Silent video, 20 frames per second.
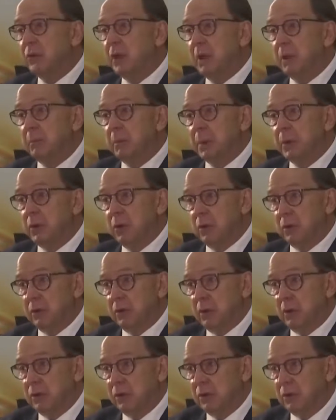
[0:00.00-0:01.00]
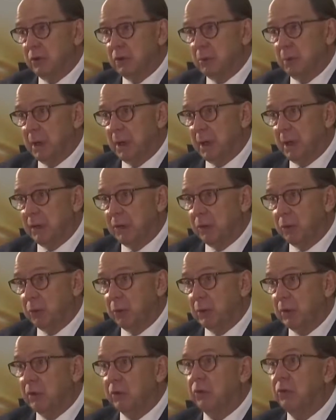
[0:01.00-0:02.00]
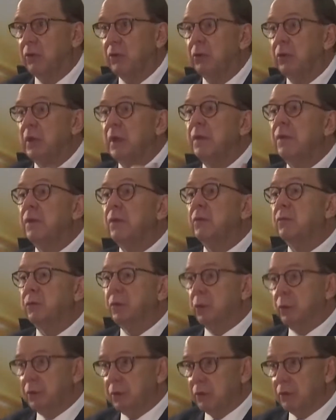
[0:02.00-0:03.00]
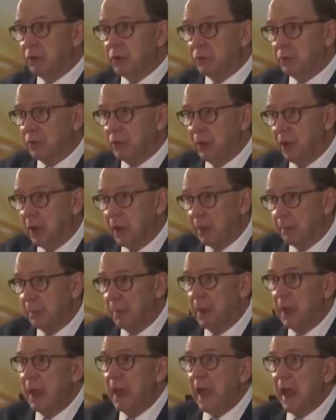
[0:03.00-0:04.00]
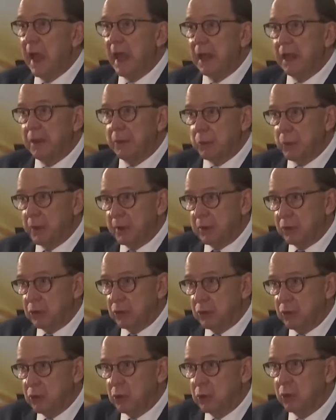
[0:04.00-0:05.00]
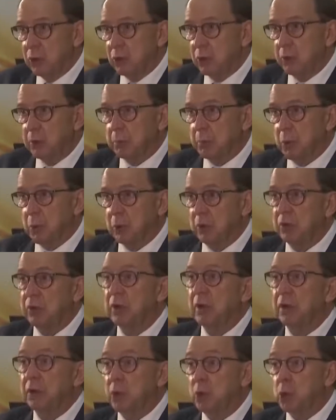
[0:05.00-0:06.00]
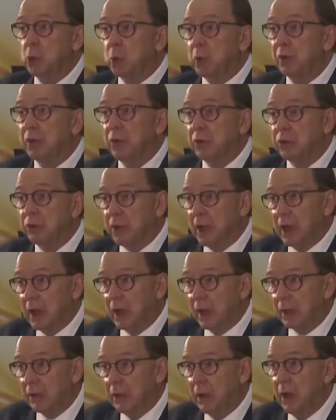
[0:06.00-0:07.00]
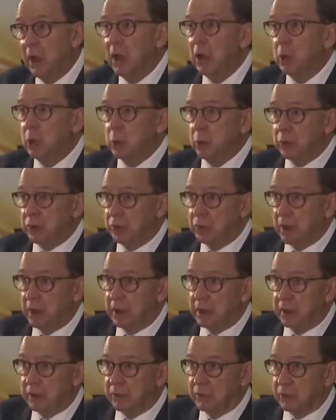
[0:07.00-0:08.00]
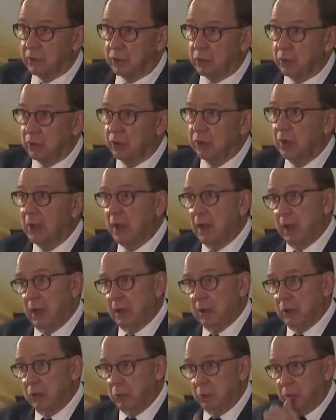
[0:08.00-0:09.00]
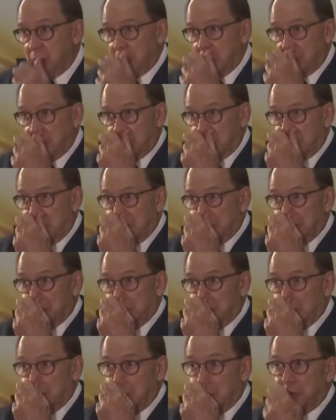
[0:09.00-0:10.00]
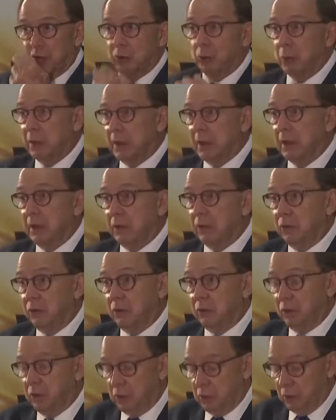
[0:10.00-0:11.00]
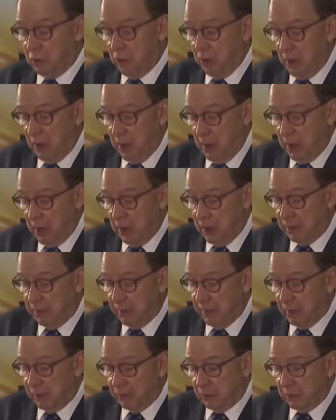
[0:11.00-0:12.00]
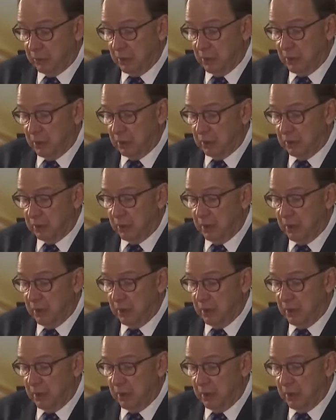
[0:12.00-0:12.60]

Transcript: can be contested by other witnesses. In the fullness of time, and when you do your report, Chair, you will decide who is telling the truth and who is not telling the truth, and we can assist you in that regard.